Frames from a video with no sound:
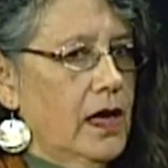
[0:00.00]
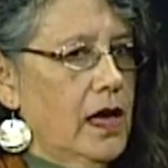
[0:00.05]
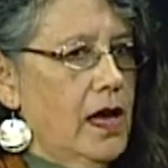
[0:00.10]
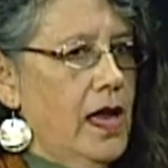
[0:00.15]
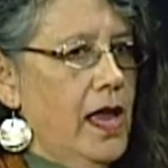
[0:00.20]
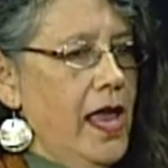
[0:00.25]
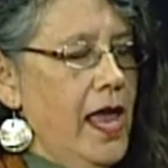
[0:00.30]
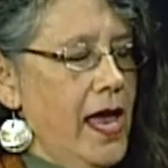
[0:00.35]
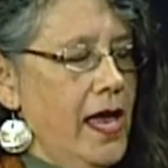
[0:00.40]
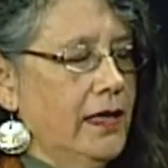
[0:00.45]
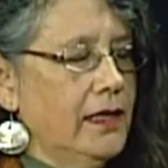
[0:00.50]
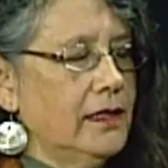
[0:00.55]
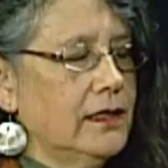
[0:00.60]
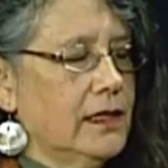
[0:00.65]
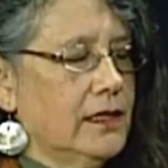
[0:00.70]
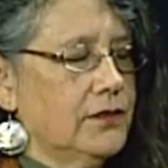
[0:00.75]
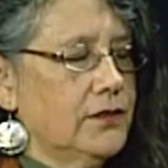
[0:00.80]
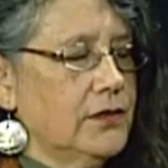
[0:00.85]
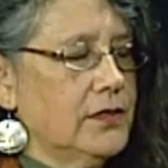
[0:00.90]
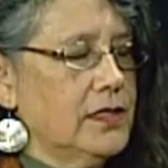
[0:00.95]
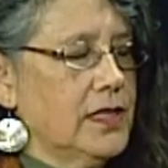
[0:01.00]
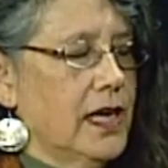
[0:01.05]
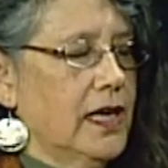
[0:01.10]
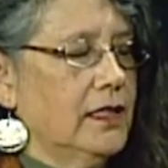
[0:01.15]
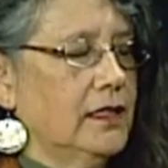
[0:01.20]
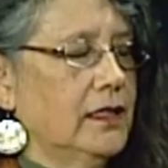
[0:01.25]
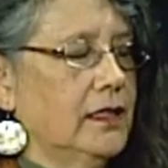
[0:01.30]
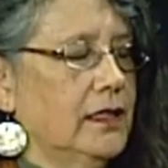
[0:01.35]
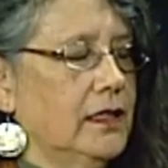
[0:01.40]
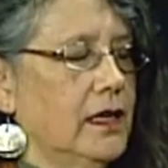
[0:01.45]
had an
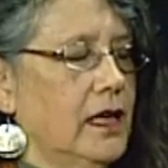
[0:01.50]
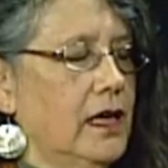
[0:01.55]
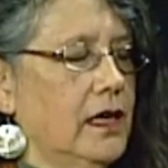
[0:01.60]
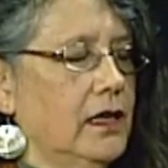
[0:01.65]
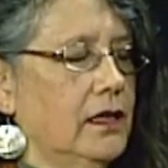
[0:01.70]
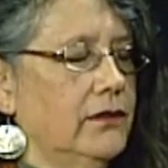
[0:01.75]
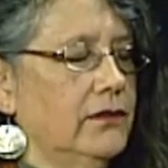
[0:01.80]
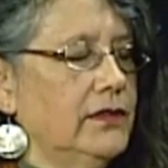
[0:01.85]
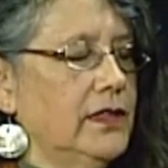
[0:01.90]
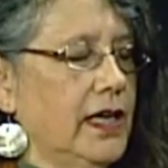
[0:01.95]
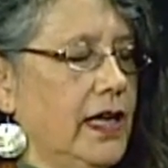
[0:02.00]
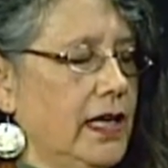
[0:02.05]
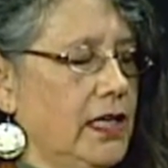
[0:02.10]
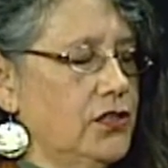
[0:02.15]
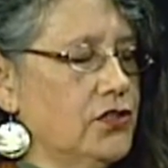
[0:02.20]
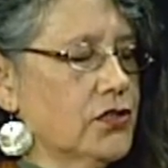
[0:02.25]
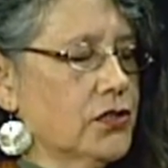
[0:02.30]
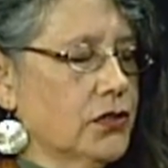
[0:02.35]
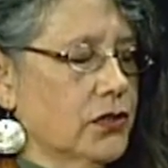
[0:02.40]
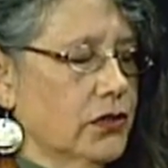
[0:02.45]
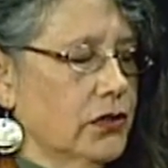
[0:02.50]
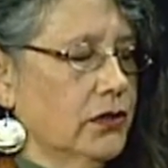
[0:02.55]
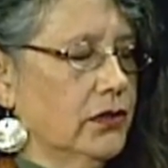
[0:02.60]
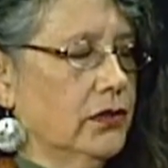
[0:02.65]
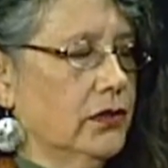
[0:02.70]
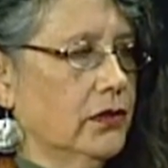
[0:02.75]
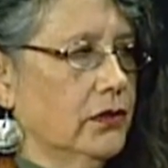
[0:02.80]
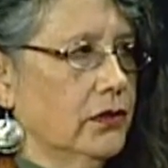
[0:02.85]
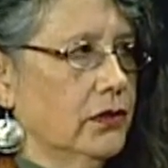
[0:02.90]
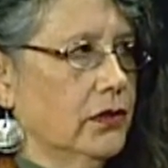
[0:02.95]
understanding of nature
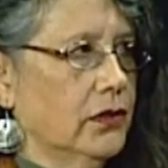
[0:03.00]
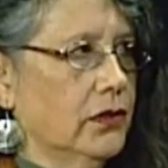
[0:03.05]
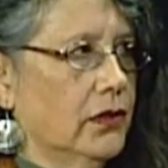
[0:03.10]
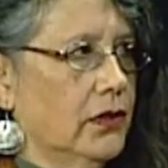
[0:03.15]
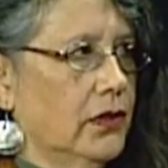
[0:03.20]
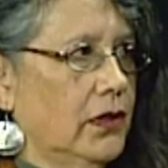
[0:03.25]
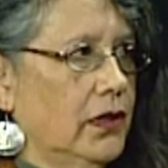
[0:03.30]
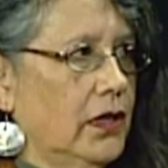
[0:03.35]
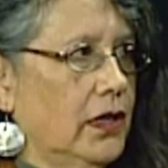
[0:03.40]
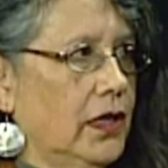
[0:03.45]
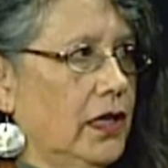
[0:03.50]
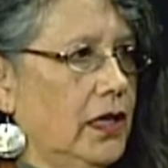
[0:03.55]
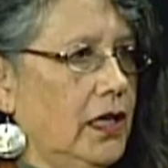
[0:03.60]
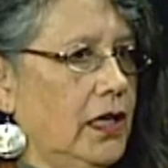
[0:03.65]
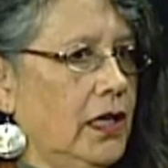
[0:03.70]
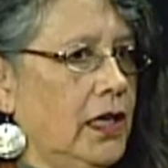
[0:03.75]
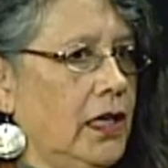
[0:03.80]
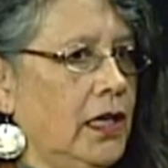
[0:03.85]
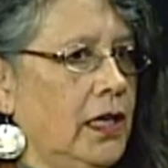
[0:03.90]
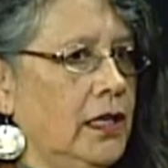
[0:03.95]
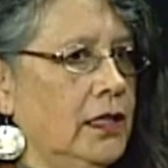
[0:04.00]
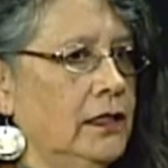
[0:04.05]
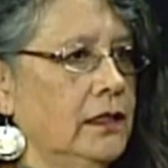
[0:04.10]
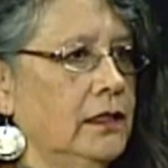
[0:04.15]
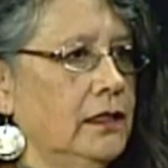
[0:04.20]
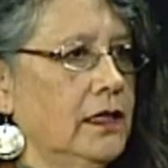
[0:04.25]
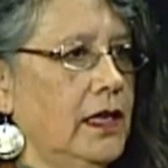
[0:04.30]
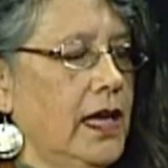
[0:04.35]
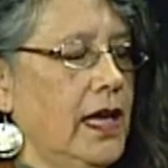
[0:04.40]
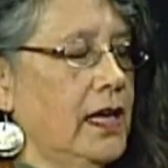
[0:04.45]

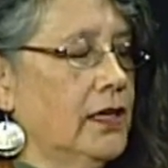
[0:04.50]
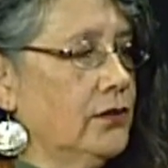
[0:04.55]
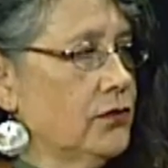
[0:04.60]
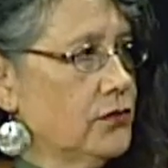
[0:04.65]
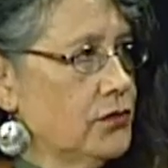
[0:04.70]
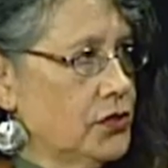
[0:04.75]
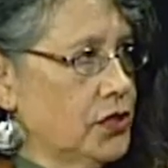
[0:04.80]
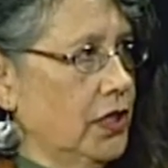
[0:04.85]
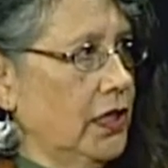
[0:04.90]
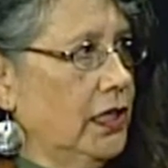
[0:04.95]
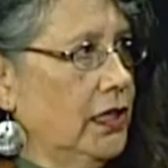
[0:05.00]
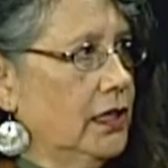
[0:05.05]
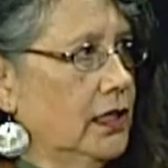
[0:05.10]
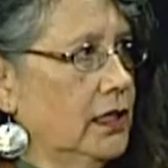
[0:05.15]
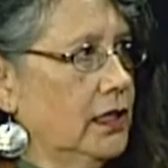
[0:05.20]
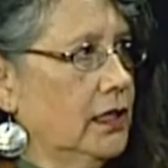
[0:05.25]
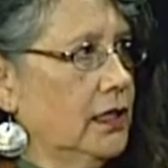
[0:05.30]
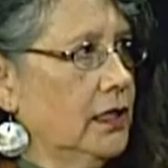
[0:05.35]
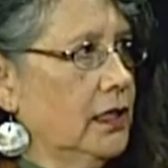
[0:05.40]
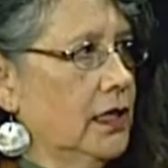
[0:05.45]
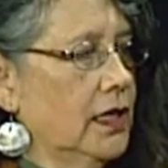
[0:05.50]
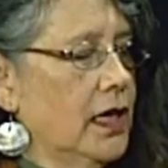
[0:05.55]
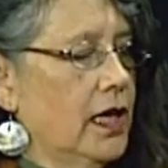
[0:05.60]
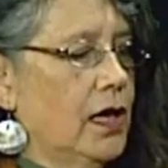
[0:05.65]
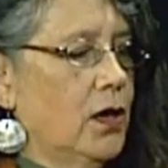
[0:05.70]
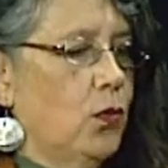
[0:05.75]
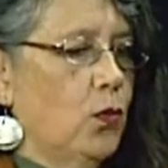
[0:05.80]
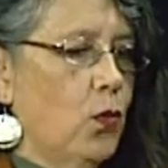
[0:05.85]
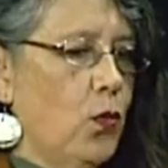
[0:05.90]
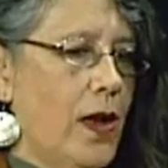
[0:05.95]
and energy
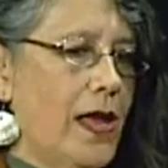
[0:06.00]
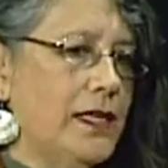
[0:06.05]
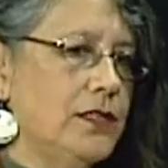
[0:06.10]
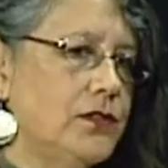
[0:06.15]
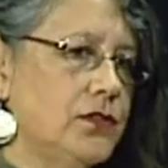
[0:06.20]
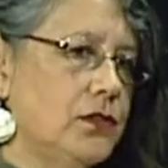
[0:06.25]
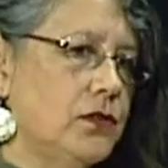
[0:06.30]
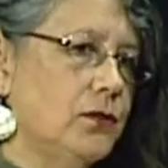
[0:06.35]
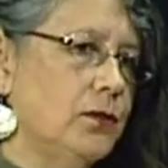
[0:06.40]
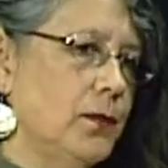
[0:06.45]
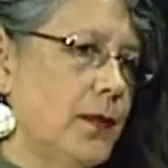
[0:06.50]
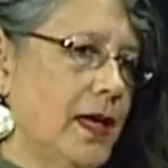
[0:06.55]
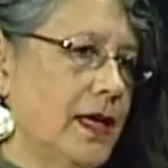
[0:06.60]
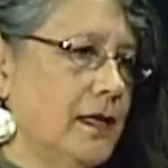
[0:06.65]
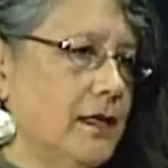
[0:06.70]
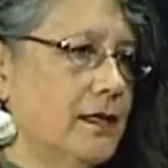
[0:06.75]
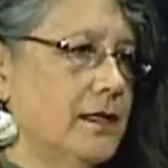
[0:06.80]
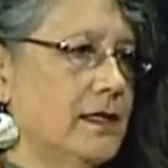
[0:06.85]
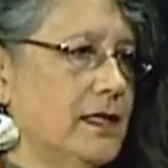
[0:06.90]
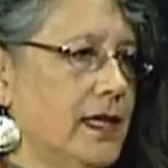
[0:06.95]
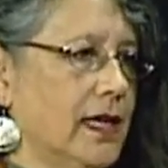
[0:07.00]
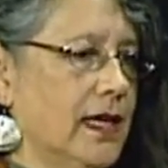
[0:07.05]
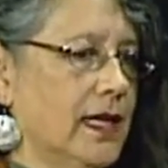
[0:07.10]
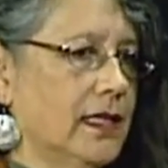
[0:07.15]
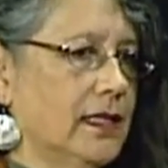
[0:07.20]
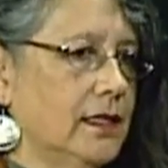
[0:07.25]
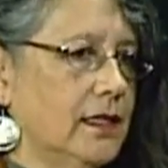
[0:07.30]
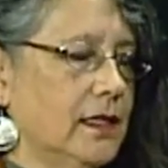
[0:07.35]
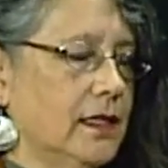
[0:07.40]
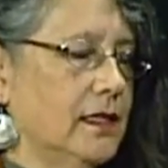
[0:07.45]
Western
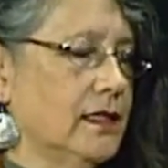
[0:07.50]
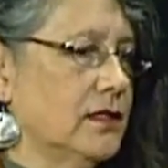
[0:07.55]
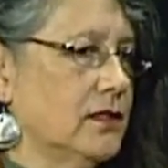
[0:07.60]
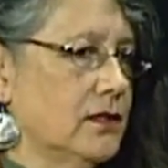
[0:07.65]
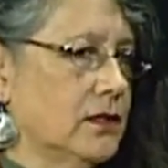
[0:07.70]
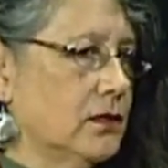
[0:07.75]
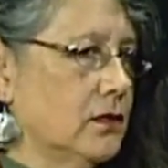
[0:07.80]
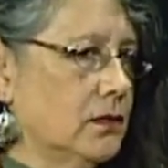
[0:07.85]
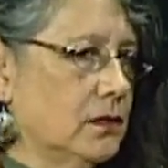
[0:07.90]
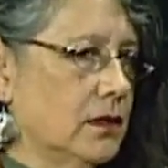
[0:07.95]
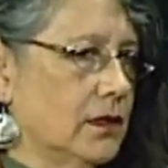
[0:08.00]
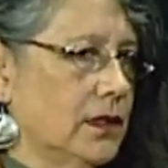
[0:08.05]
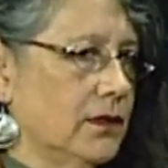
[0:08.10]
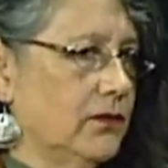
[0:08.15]
medicine is totally